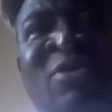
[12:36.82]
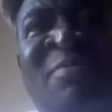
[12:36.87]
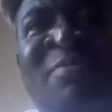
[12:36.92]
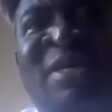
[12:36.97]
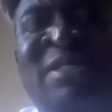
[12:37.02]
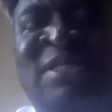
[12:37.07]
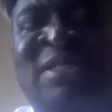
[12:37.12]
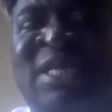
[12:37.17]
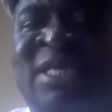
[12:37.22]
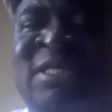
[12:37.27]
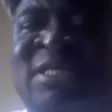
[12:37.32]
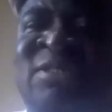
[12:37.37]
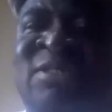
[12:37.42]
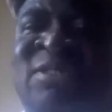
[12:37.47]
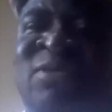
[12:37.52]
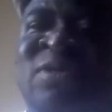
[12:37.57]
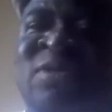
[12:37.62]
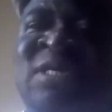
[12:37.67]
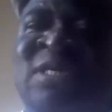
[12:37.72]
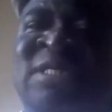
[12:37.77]

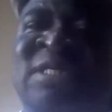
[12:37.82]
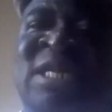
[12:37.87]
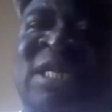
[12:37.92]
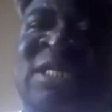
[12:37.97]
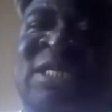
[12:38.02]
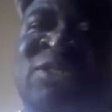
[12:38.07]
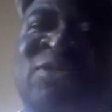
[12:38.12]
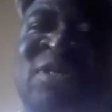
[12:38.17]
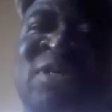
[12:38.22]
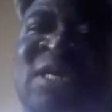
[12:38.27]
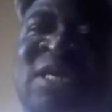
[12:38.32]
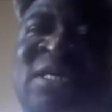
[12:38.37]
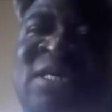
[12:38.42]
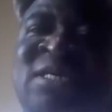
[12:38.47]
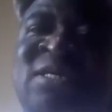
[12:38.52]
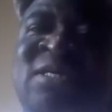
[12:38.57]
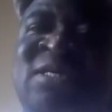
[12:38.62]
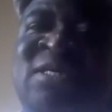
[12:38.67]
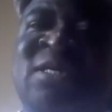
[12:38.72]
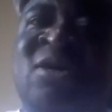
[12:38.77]
master's on
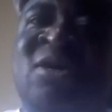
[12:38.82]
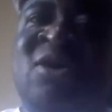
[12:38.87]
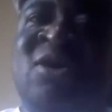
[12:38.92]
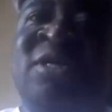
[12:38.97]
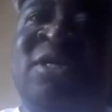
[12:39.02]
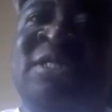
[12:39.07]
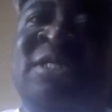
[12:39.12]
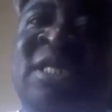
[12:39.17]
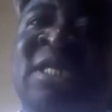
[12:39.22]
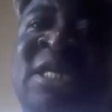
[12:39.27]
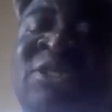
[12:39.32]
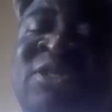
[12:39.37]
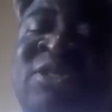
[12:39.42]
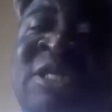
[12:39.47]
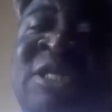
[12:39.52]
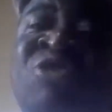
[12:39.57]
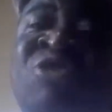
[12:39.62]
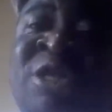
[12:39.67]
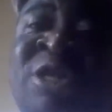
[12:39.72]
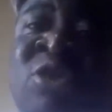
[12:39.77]

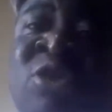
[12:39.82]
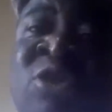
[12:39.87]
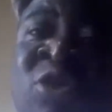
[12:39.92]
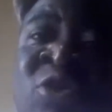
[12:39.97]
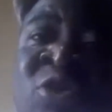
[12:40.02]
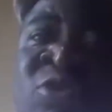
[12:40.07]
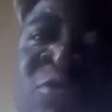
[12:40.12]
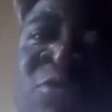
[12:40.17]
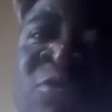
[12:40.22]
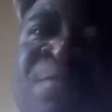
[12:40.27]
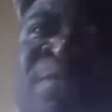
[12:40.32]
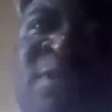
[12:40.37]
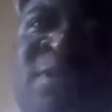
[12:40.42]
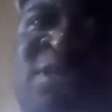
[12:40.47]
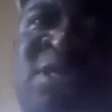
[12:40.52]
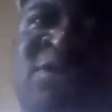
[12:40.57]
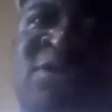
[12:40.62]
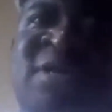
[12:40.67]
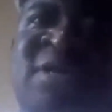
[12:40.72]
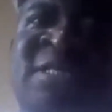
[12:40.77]
international trade law in
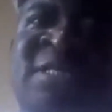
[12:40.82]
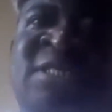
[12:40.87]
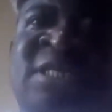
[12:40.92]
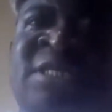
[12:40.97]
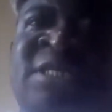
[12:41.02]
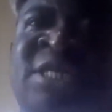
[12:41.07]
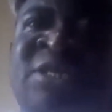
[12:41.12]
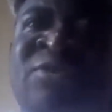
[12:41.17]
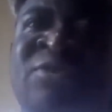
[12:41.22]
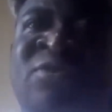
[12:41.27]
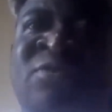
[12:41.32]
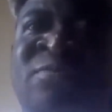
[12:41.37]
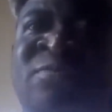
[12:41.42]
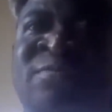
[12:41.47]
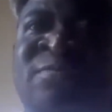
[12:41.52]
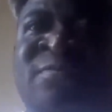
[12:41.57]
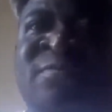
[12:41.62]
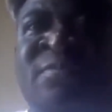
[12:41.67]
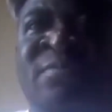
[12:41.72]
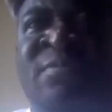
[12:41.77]
the United Kingdom.
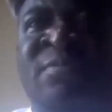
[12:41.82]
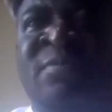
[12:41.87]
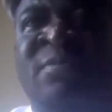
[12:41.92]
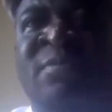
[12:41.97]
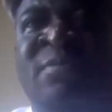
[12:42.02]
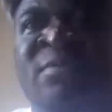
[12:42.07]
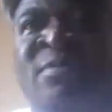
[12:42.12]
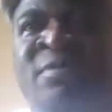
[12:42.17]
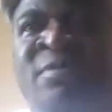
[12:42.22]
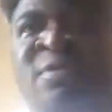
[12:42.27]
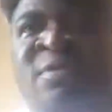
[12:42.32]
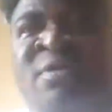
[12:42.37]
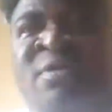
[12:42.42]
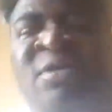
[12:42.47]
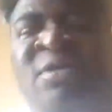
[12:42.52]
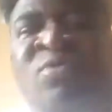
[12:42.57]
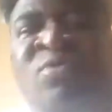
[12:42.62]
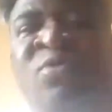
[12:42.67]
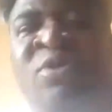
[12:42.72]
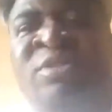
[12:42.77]

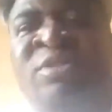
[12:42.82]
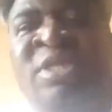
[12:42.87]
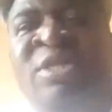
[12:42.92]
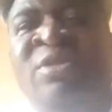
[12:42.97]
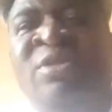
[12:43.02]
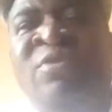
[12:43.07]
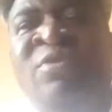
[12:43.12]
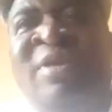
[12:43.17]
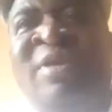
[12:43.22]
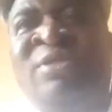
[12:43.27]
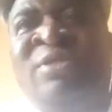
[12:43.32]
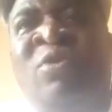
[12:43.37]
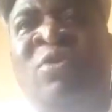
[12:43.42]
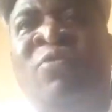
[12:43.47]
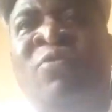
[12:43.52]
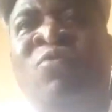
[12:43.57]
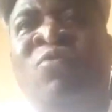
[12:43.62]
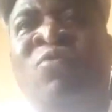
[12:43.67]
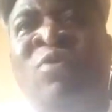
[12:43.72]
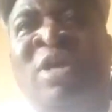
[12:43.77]
It was the University
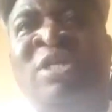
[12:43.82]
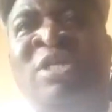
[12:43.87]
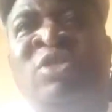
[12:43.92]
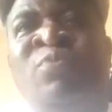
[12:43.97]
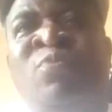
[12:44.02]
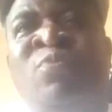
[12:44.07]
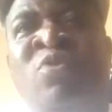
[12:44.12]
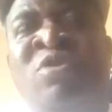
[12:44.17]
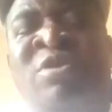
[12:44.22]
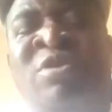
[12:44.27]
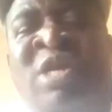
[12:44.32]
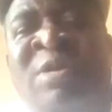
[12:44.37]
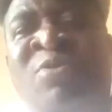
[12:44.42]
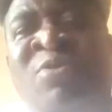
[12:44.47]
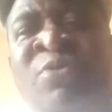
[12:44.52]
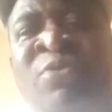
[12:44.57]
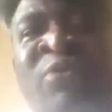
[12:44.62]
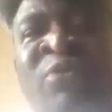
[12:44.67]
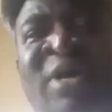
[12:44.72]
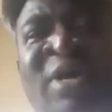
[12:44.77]
of Wales program, although I